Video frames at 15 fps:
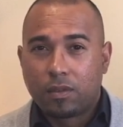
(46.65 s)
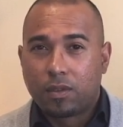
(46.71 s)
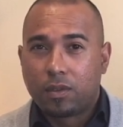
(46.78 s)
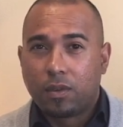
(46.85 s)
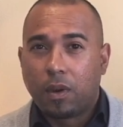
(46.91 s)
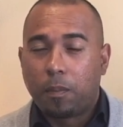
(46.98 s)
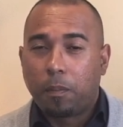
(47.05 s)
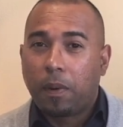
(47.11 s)

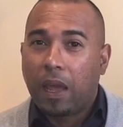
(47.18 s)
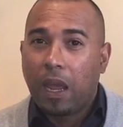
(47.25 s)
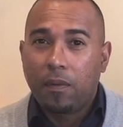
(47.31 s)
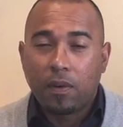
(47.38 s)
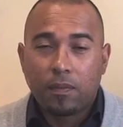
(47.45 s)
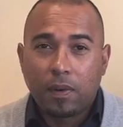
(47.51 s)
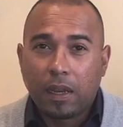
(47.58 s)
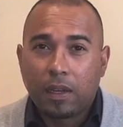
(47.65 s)
to apply
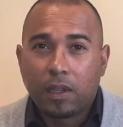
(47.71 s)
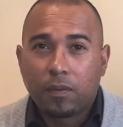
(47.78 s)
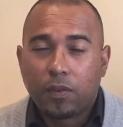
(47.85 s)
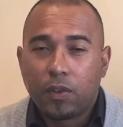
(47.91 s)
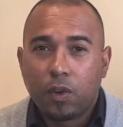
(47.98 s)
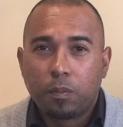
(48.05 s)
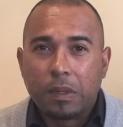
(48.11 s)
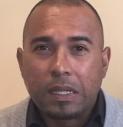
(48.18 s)
for funding for
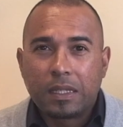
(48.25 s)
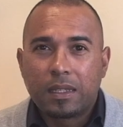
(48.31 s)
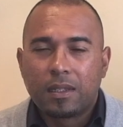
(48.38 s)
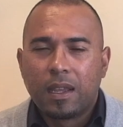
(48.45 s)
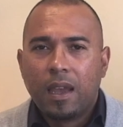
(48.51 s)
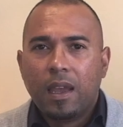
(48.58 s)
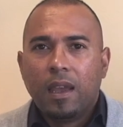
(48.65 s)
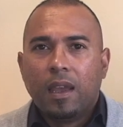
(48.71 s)
your business,
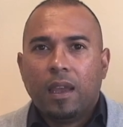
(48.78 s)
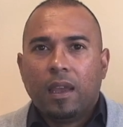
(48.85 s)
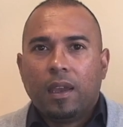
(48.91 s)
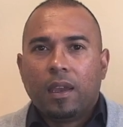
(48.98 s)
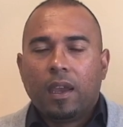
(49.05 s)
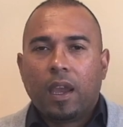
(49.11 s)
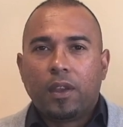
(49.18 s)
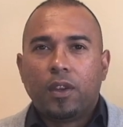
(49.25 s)

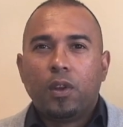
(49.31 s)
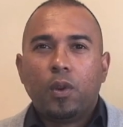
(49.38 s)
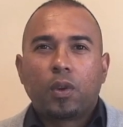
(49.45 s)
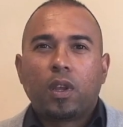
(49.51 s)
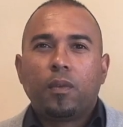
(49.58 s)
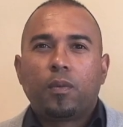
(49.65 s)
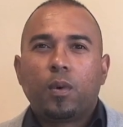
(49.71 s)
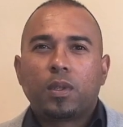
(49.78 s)
and you're
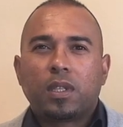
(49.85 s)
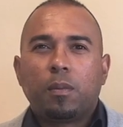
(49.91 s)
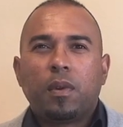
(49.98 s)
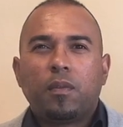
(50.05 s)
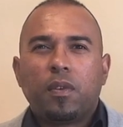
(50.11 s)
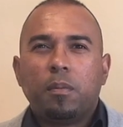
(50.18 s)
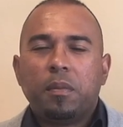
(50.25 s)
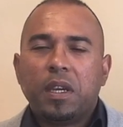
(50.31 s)
looking for some
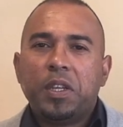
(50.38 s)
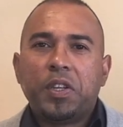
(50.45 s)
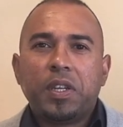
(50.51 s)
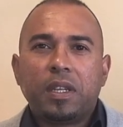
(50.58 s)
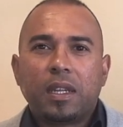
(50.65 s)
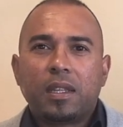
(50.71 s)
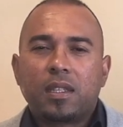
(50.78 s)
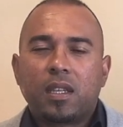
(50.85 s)
information
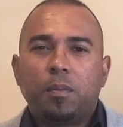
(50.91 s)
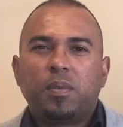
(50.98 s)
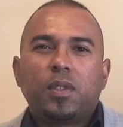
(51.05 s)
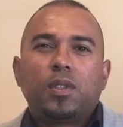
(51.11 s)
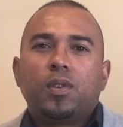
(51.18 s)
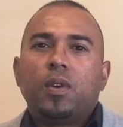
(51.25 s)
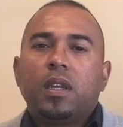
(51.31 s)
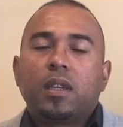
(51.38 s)
and tips
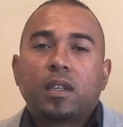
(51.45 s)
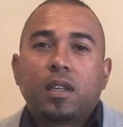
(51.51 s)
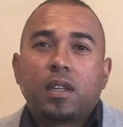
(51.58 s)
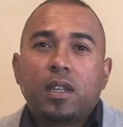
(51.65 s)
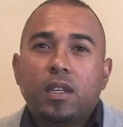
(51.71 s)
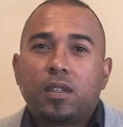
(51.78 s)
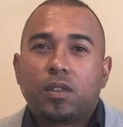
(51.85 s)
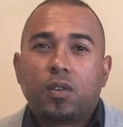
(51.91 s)
to
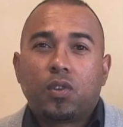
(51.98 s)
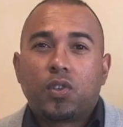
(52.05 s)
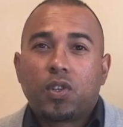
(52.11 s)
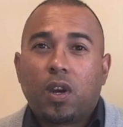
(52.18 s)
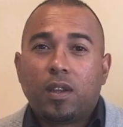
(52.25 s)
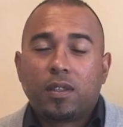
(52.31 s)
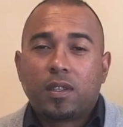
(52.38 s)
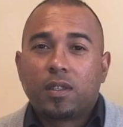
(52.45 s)
increase your
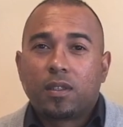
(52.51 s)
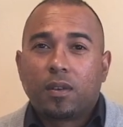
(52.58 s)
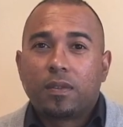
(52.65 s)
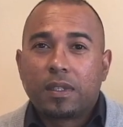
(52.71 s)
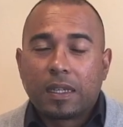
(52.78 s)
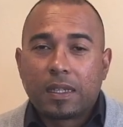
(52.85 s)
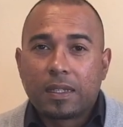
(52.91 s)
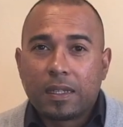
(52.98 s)
chances of
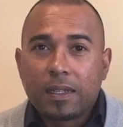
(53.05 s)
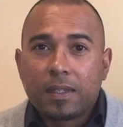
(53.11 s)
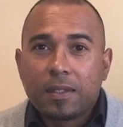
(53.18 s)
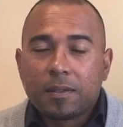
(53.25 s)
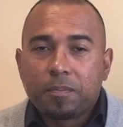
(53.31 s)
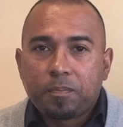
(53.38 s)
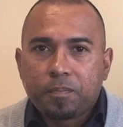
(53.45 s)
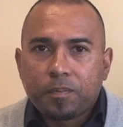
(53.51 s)

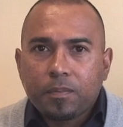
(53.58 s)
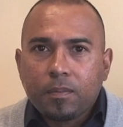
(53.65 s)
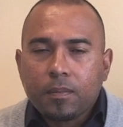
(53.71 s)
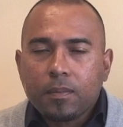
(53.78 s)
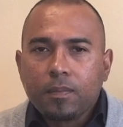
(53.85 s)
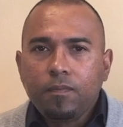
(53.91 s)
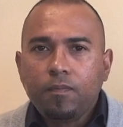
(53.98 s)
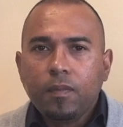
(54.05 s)
success.
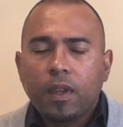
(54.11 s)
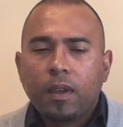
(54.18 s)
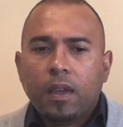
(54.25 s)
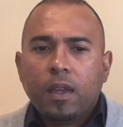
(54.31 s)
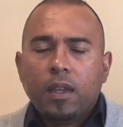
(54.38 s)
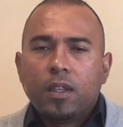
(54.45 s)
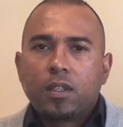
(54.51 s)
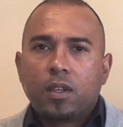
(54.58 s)

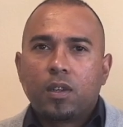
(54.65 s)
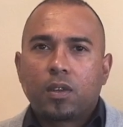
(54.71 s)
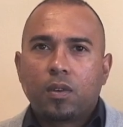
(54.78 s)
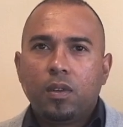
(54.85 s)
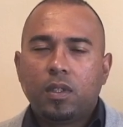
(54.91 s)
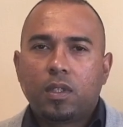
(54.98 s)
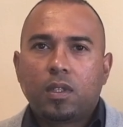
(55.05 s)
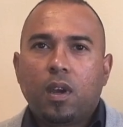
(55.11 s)
So a
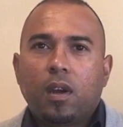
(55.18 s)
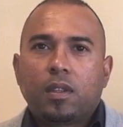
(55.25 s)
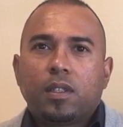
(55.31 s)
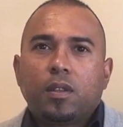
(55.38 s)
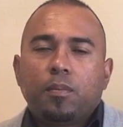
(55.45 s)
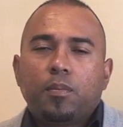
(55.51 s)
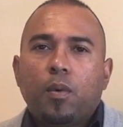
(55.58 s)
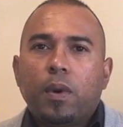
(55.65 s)
good
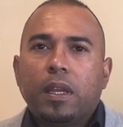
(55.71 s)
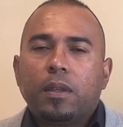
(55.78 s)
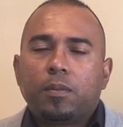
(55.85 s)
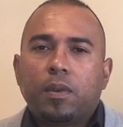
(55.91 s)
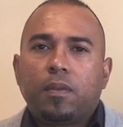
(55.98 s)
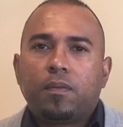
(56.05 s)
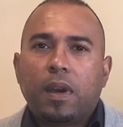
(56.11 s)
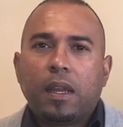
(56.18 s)
starting point
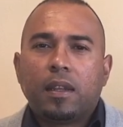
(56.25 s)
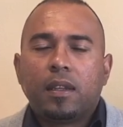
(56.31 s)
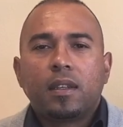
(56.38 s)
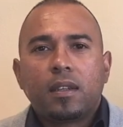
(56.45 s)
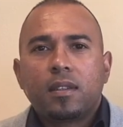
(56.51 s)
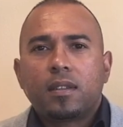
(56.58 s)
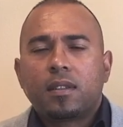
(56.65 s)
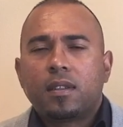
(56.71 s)
with funding
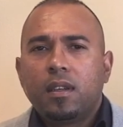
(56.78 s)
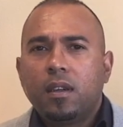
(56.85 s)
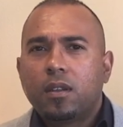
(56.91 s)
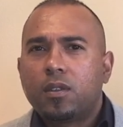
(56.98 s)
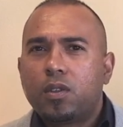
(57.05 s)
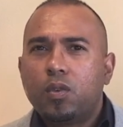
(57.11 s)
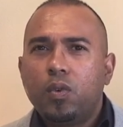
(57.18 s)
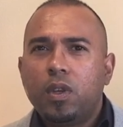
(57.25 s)
is there are
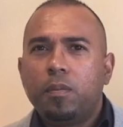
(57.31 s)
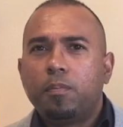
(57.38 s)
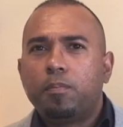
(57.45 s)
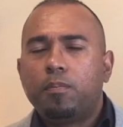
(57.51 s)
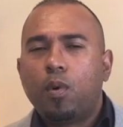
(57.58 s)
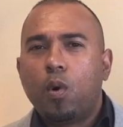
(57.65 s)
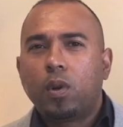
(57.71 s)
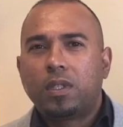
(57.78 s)
two
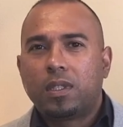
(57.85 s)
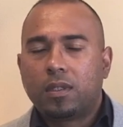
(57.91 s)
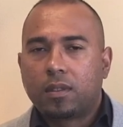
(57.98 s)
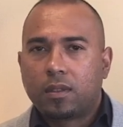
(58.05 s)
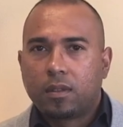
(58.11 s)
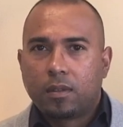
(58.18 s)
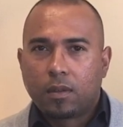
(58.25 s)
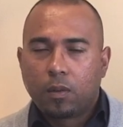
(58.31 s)

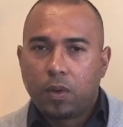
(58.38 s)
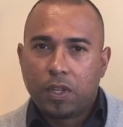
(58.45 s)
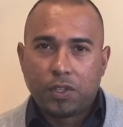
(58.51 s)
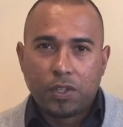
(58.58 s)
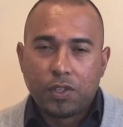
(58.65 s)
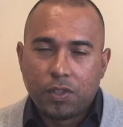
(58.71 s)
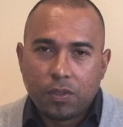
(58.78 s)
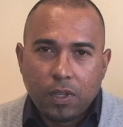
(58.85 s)
important
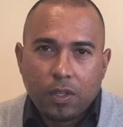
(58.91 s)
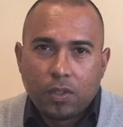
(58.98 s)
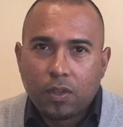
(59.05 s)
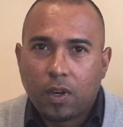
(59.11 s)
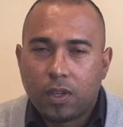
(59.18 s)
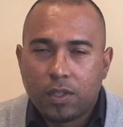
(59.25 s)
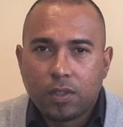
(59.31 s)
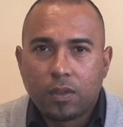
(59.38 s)
questions you need
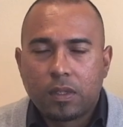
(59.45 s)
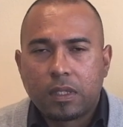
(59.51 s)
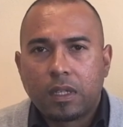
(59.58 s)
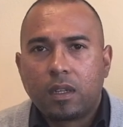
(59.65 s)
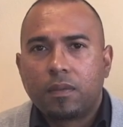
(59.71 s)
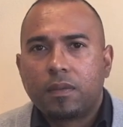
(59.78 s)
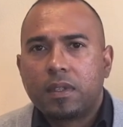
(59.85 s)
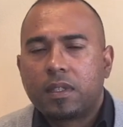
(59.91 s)
to ask
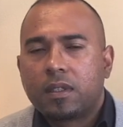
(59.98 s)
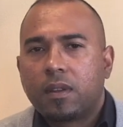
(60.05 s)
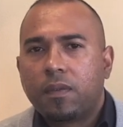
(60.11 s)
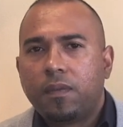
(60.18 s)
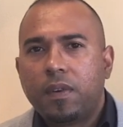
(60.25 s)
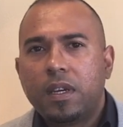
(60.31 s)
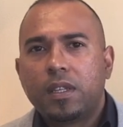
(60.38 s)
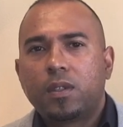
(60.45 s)
yourself. And the
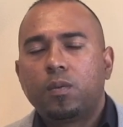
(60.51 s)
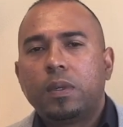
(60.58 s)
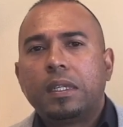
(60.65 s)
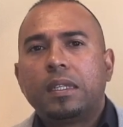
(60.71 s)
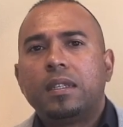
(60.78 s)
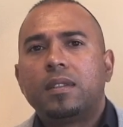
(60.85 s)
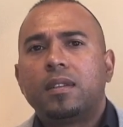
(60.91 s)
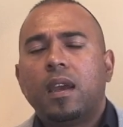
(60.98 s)
first
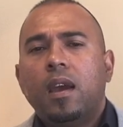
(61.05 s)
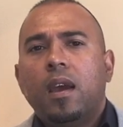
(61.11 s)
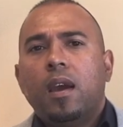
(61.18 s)
one is,